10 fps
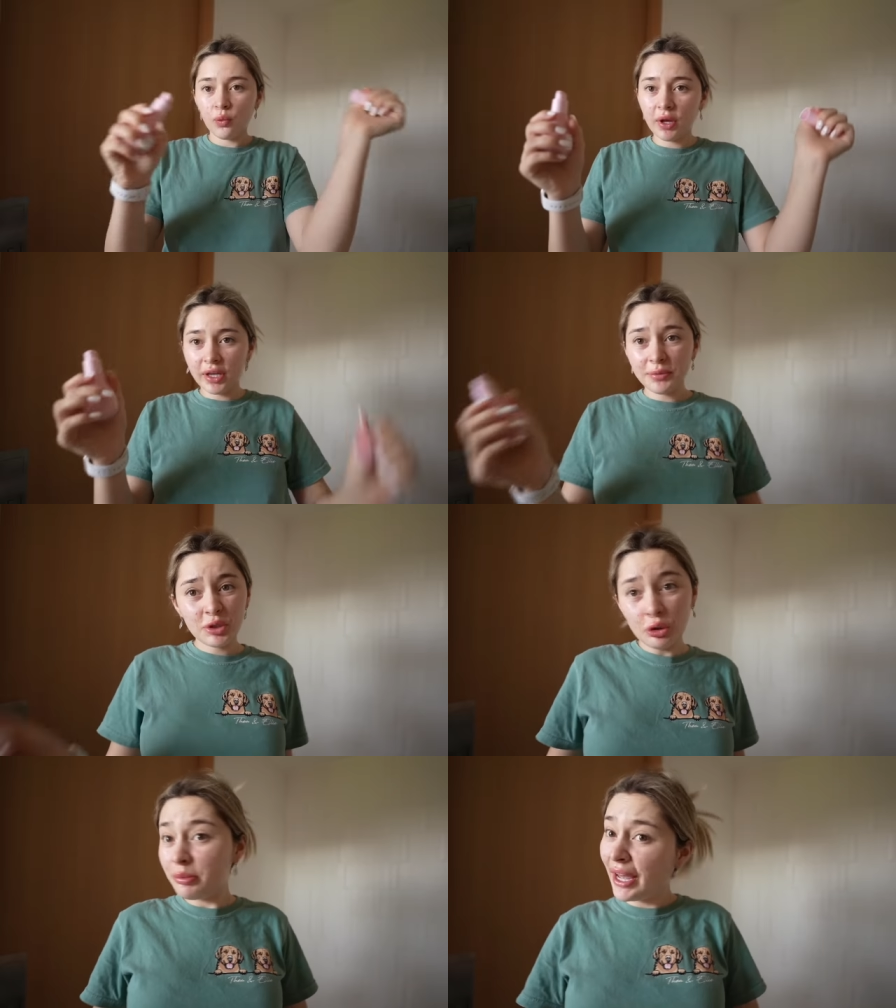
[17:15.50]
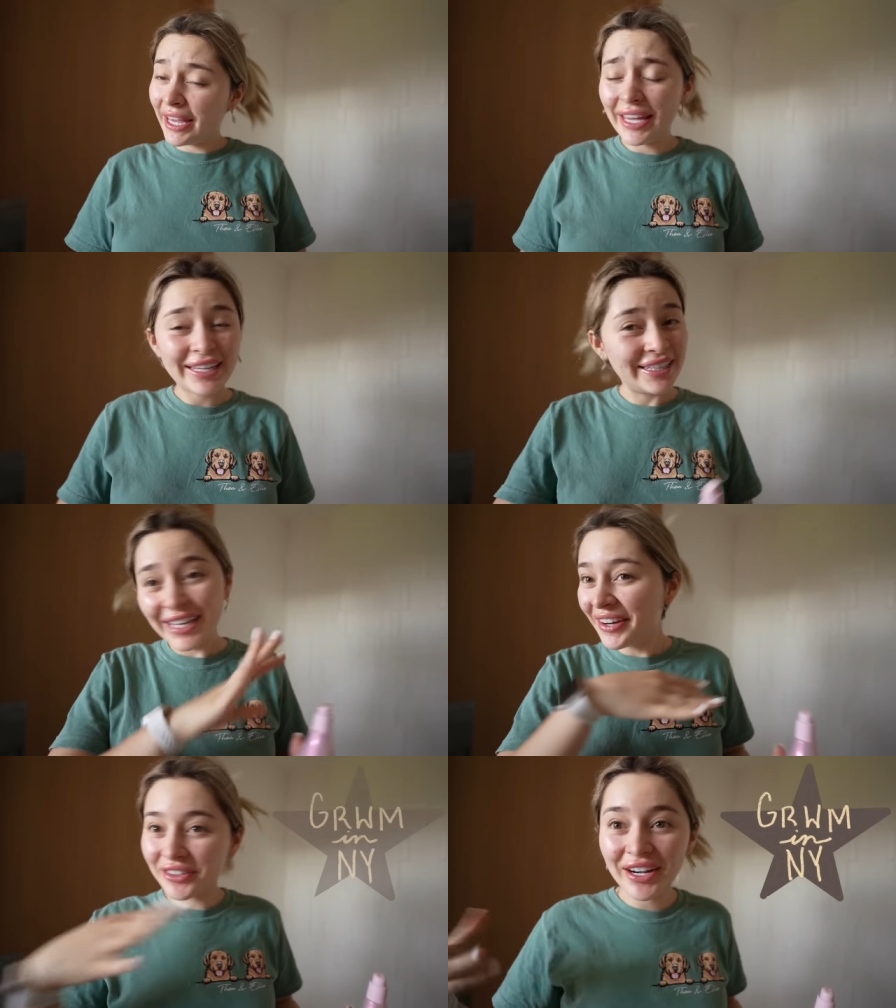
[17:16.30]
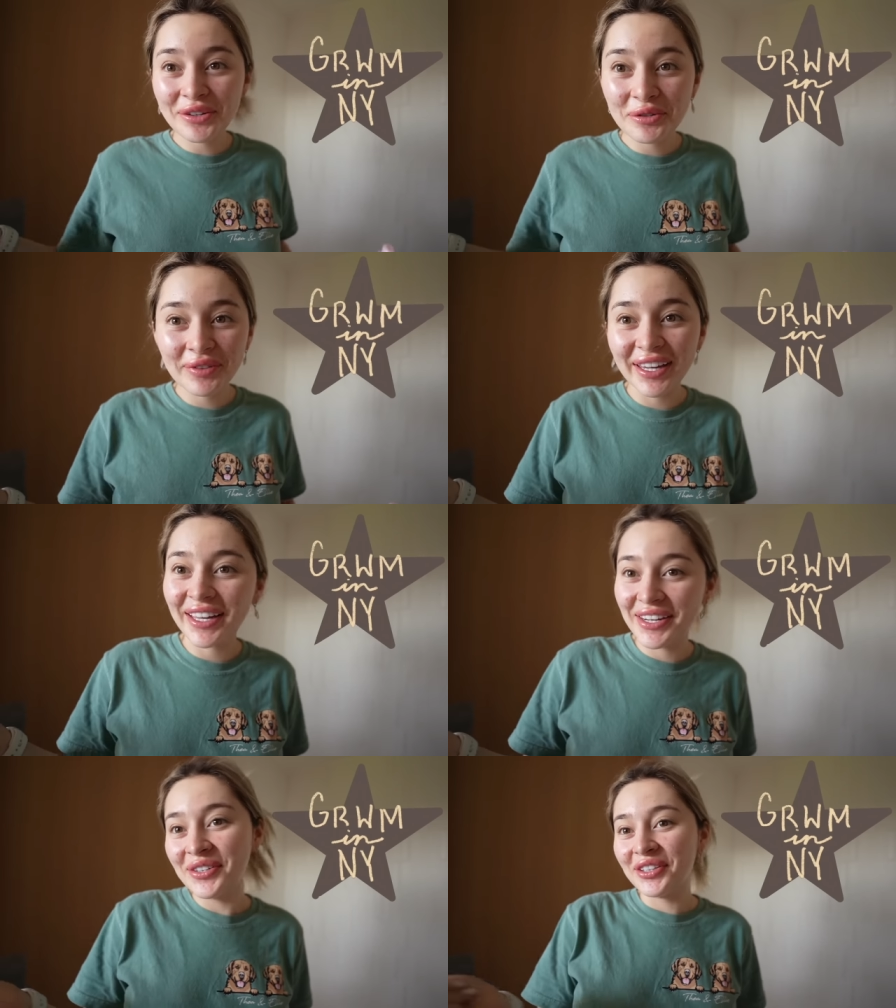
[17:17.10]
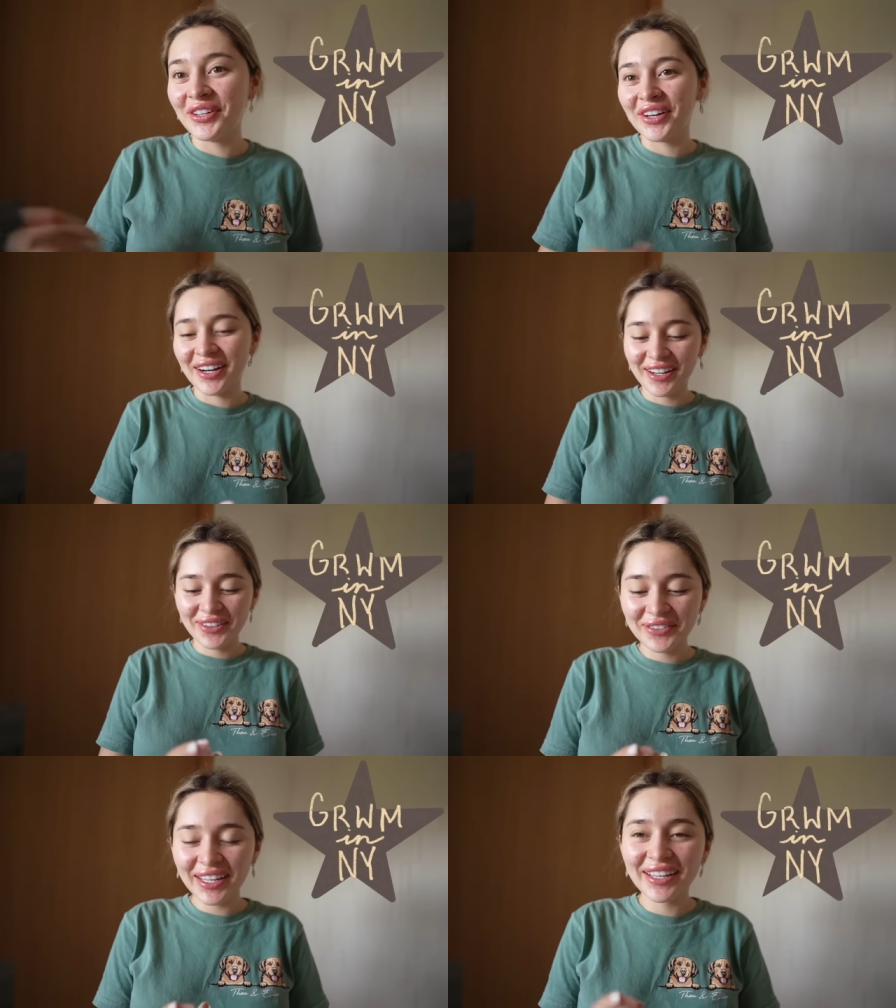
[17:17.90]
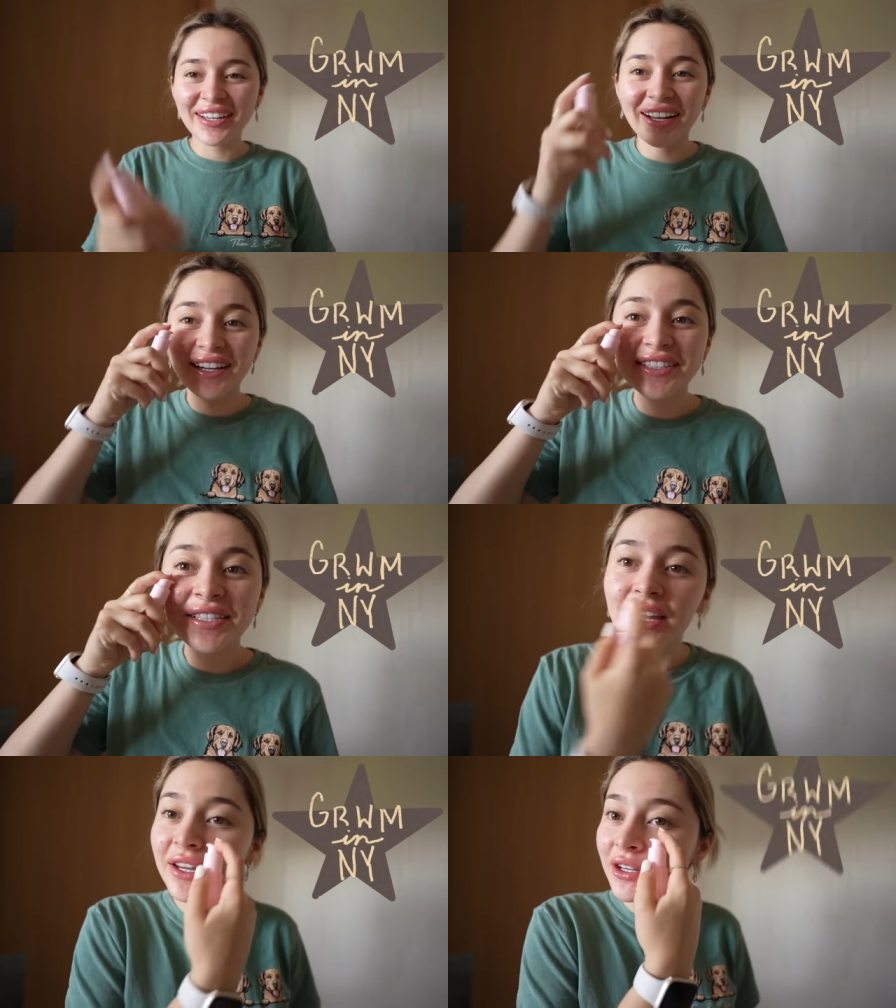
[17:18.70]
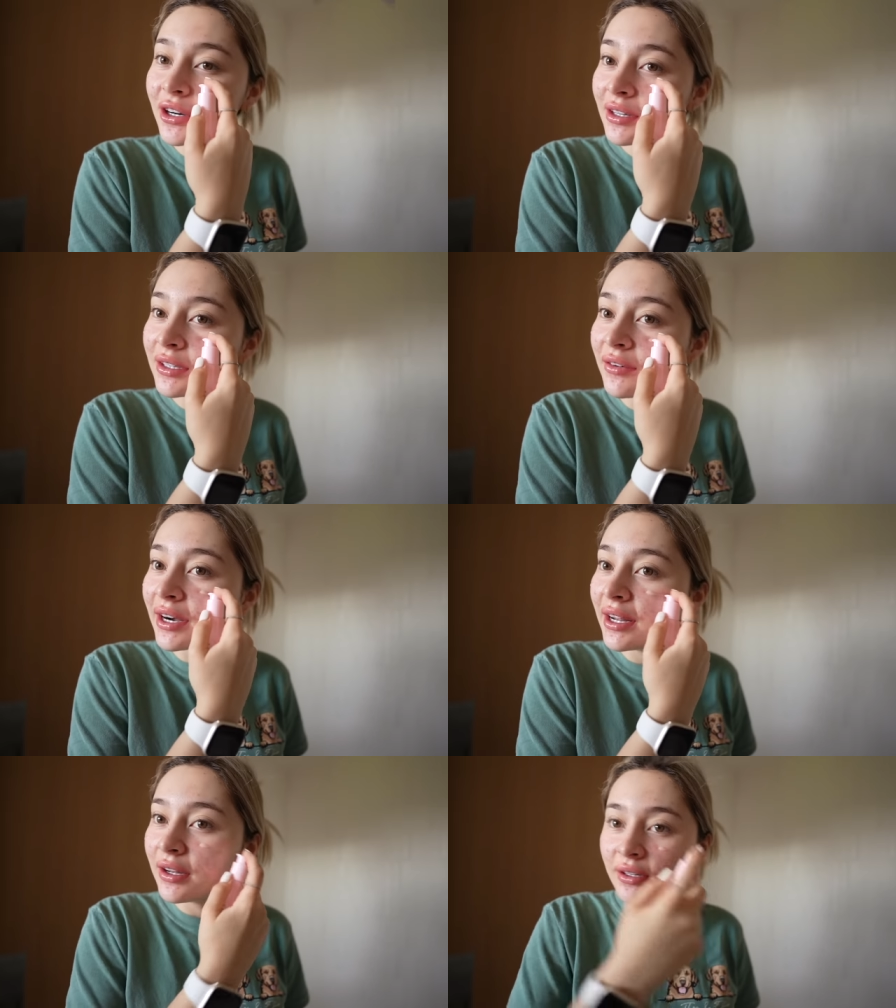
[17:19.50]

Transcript: Welcome to my get ready with me in New York. Oh my god, I sound like a girly right now.